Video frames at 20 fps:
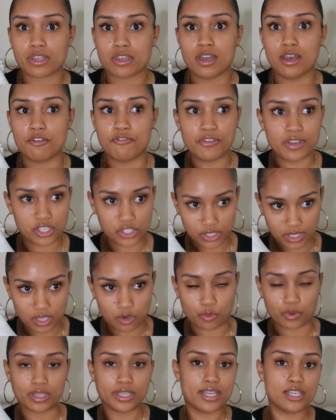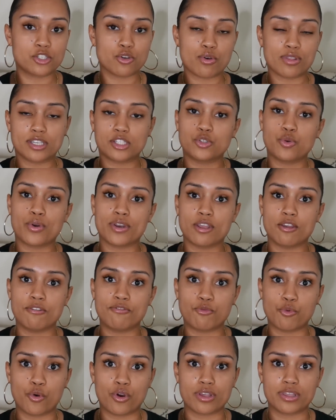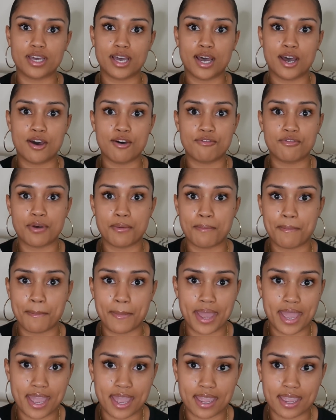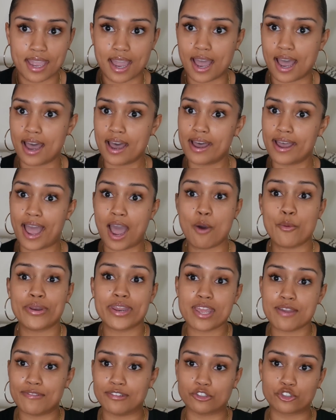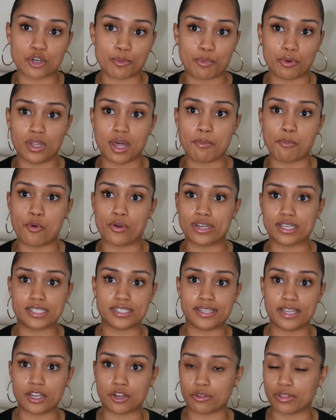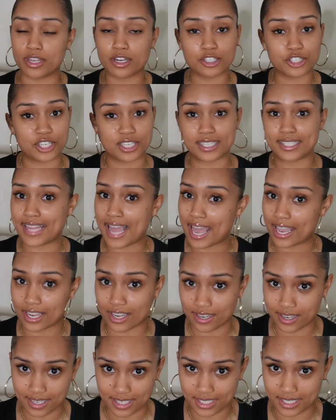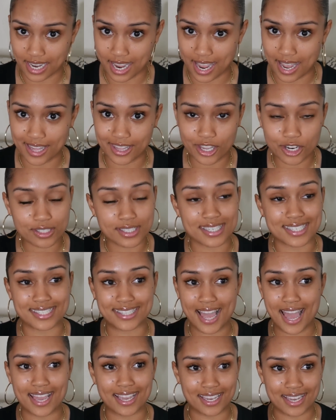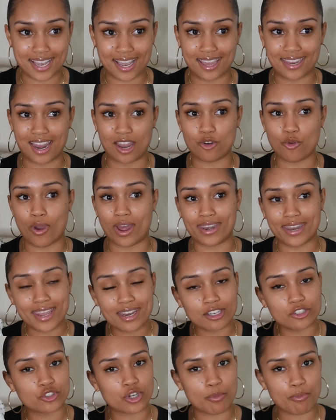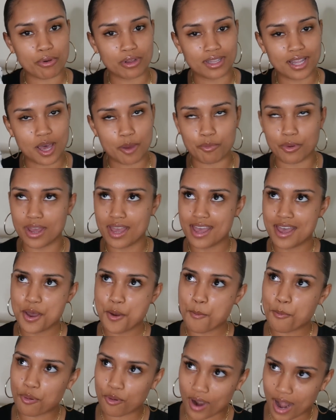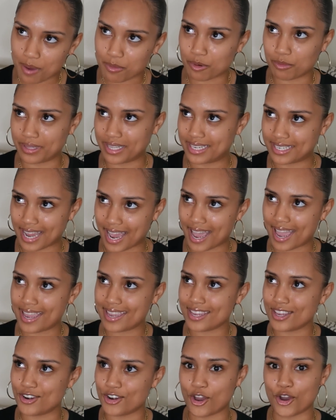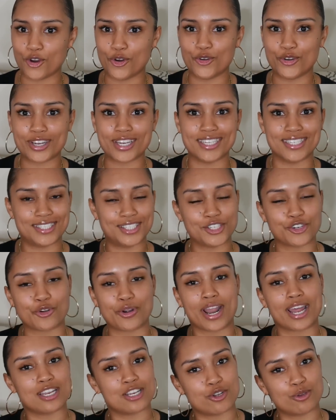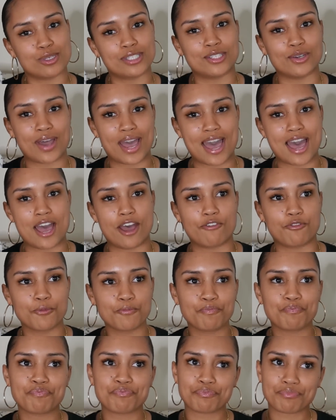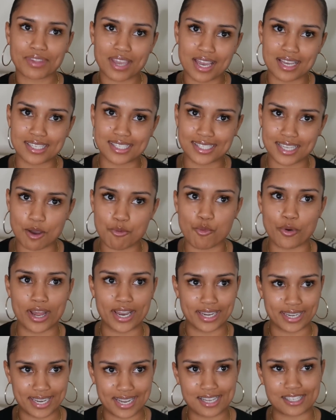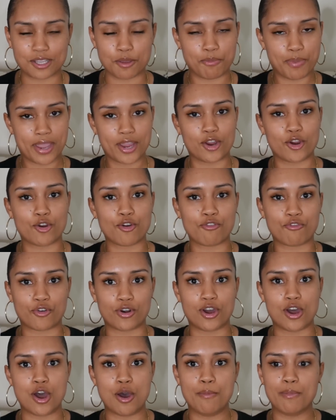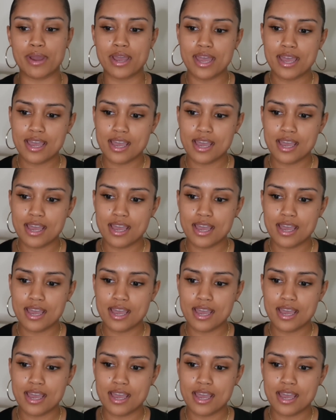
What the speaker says: officially release on the 24th of May. I would even triple up on this sneaker. They're just that good, y'all. They're just that good. Now, do I need a triple up? Probably not, you know, considering I do still have a somewhat decent pair from